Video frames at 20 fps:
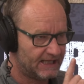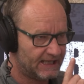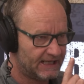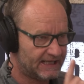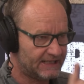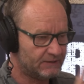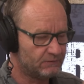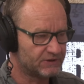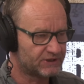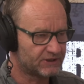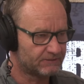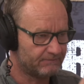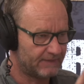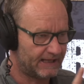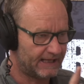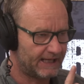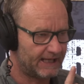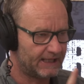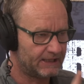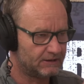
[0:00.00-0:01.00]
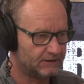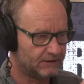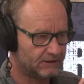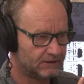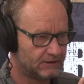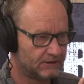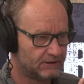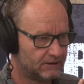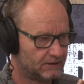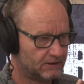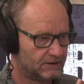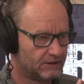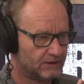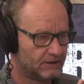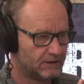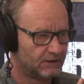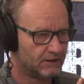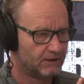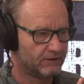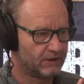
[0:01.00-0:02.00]
he was a man
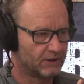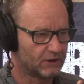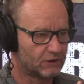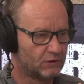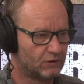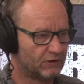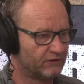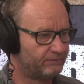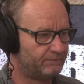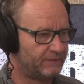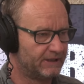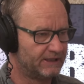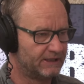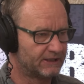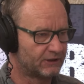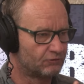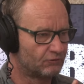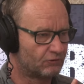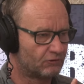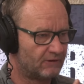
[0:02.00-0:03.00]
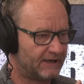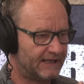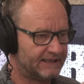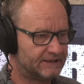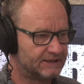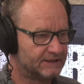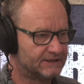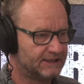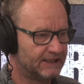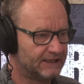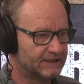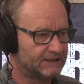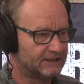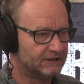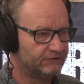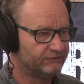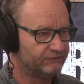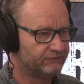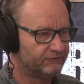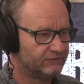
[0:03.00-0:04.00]
that could have been a great
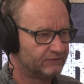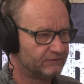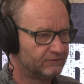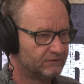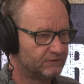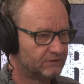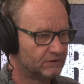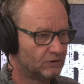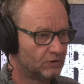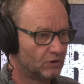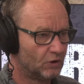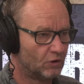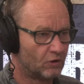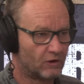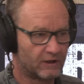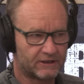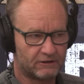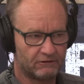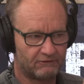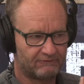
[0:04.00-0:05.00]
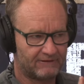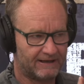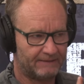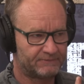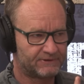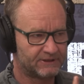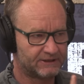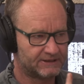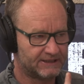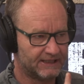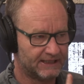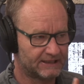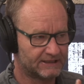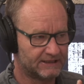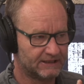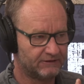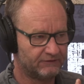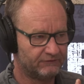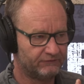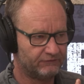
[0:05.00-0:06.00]
detective or a corrupt
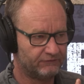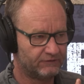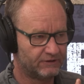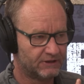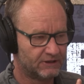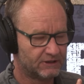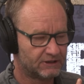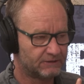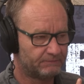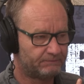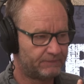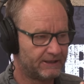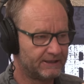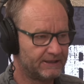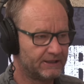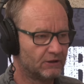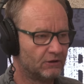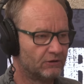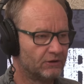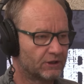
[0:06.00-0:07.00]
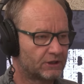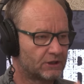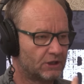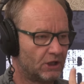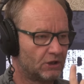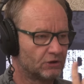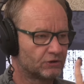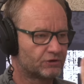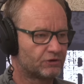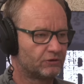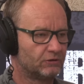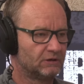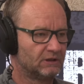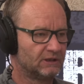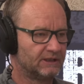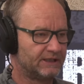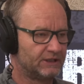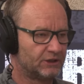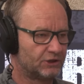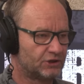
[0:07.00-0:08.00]
detective, depending on the cultural
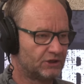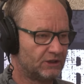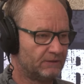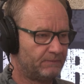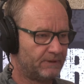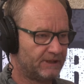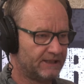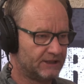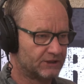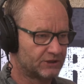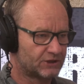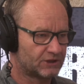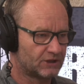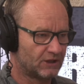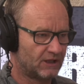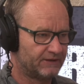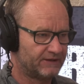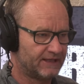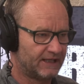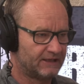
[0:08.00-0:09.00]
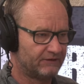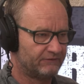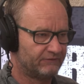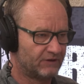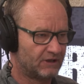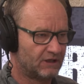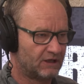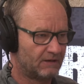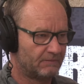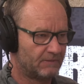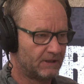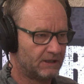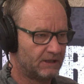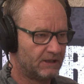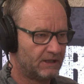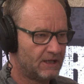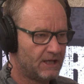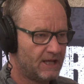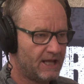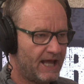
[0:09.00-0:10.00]
leadership inside that environment. Yeah.
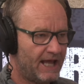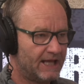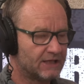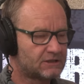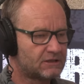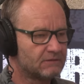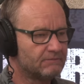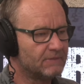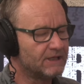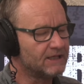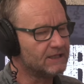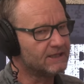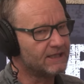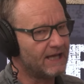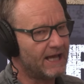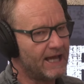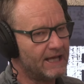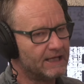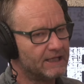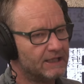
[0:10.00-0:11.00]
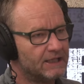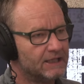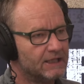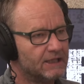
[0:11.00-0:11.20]
And to me, that